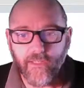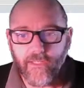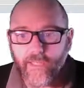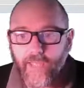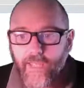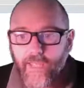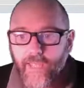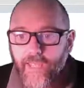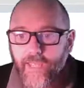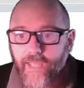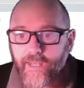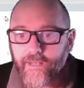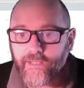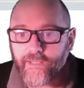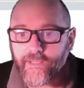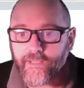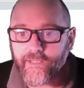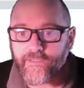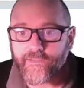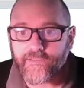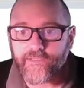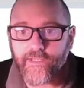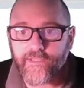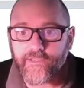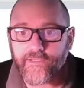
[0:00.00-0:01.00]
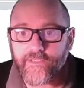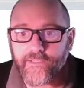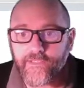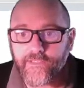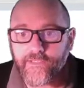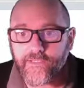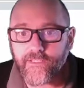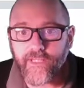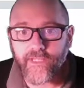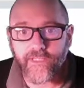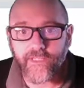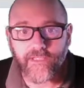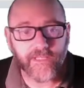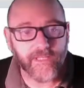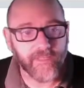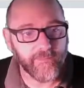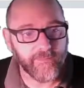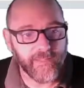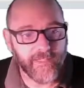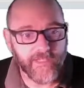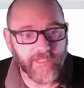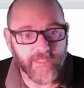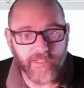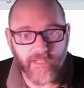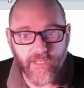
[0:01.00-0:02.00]
And it says it can
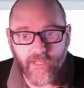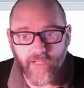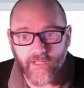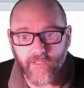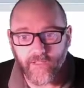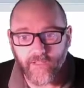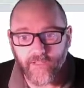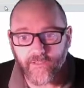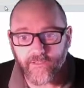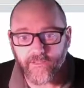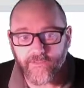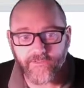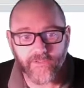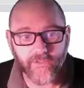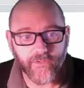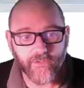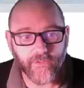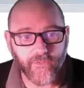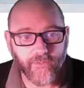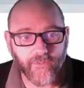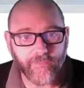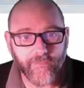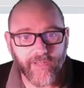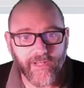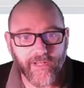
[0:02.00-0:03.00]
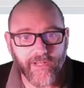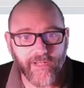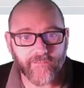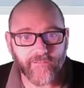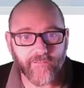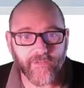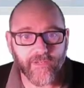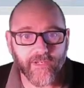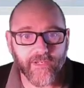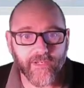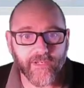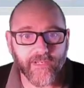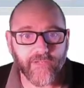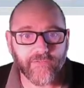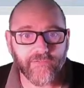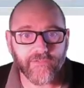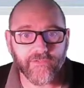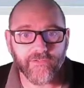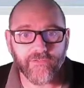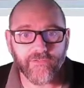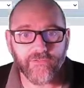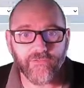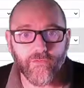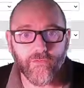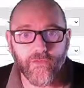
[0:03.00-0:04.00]
be null. So we're going to have to
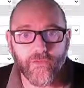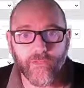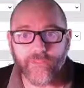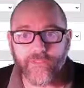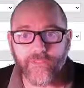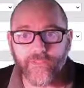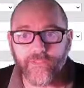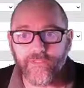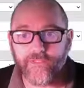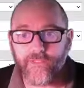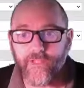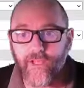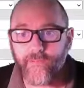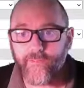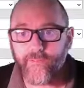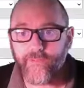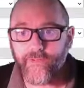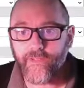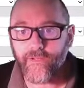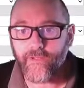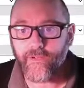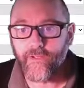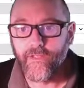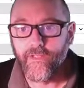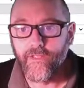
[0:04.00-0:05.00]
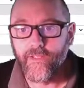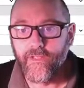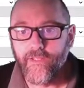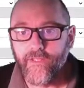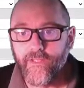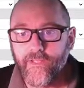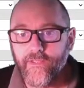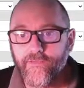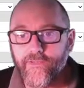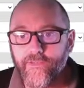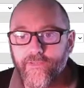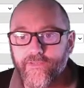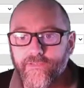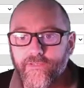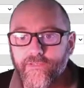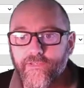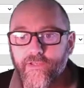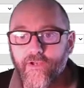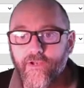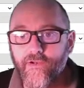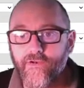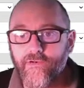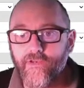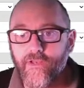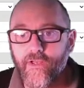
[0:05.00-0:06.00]
scroll up to the top here. This is
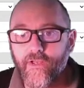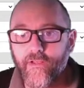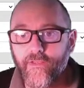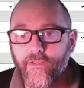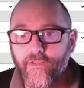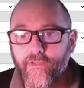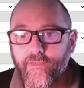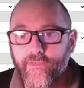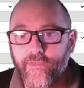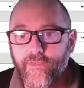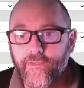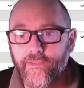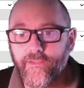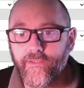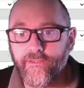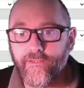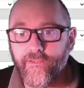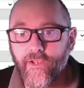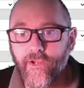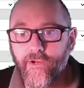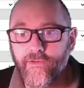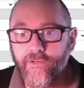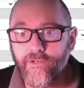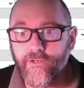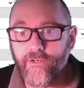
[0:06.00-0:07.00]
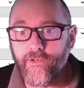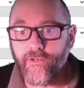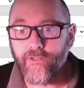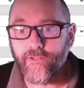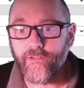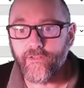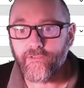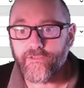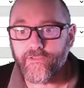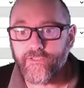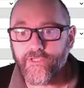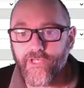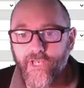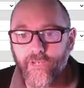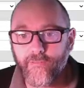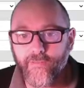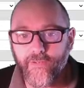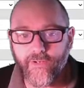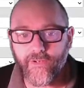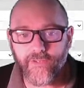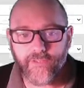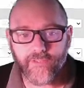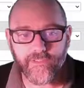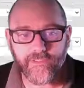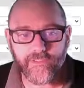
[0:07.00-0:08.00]
our null thing, our null
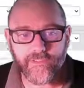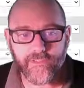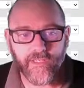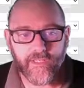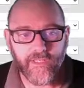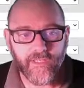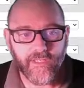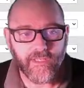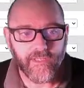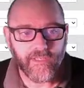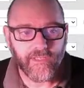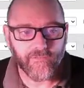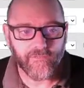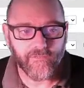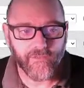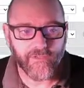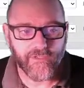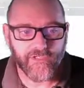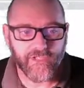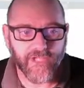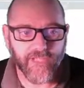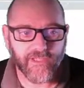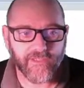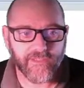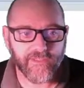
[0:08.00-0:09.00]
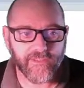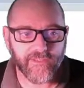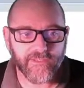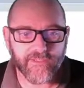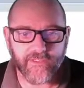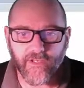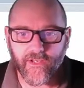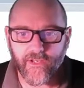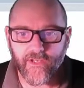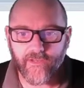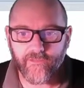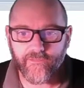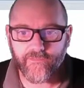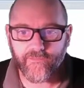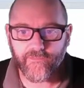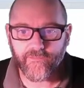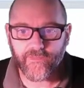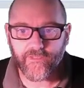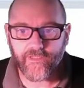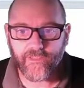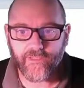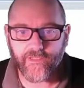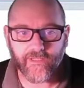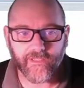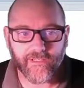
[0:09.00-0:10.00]
checkbox. If we check this off,
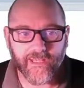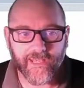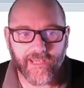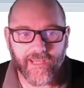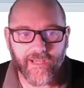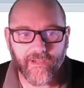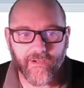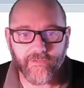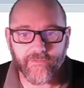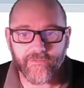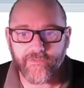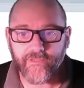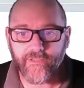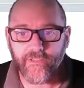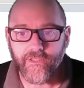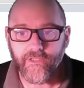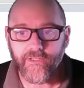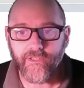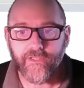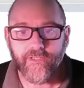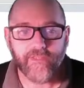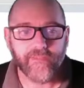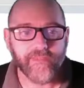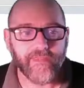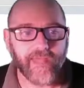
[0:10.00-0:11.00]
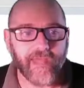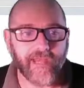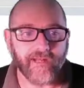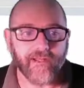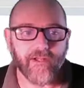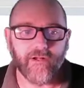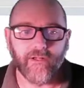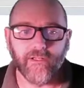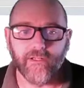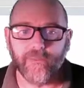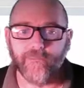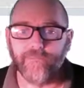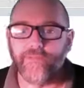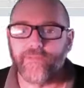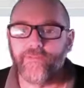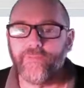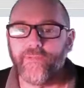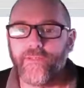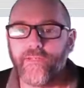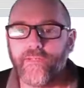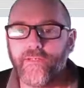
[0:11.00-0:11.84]
it allows that column to be